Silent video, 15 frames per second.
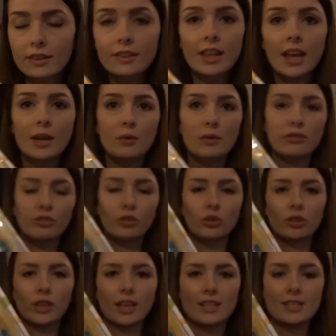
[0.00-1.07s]

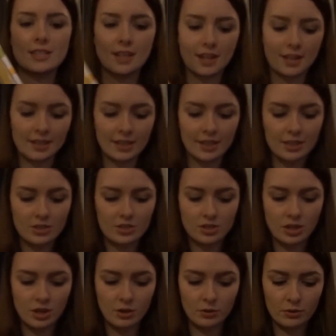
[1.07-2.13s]
$4.99 each,
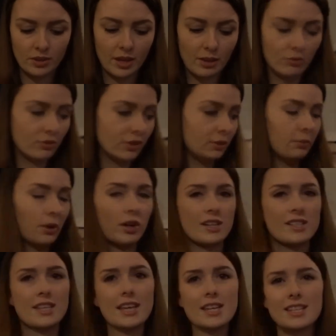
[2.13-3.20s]
so they were real
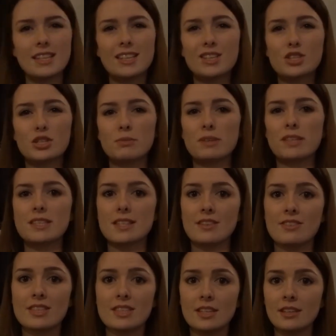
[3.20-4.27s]
bargains. They said they should have been
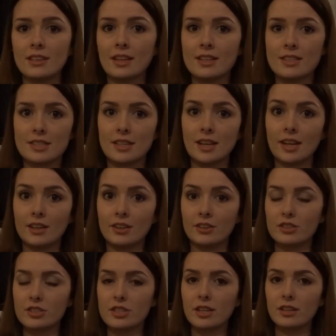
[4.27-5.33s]
$17.99 on
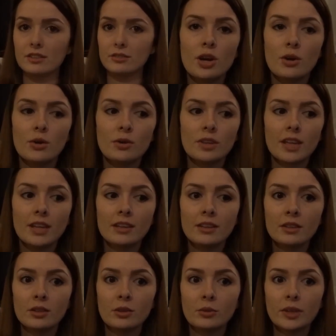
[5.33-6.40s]
the shelf. So
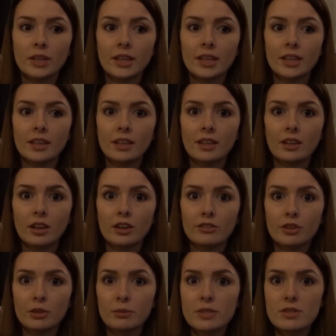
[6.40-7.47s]
then we got a
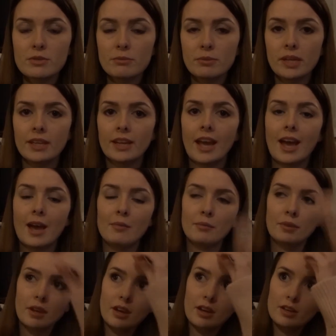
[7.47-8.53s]
few bits from B&M.